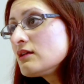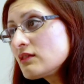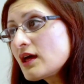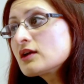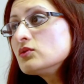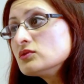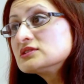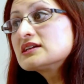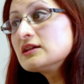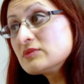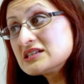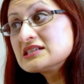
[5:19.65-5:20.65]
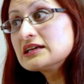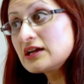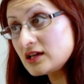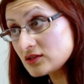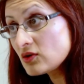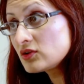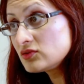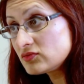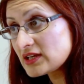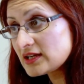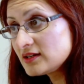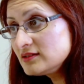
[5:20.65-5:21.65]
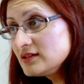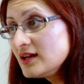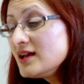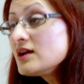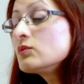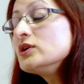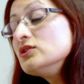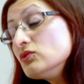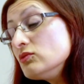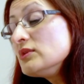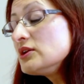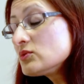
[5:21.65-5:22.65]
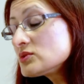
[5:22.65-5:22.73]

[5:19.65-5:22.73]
They're called chlamydia and gonorrhea, and we'd normally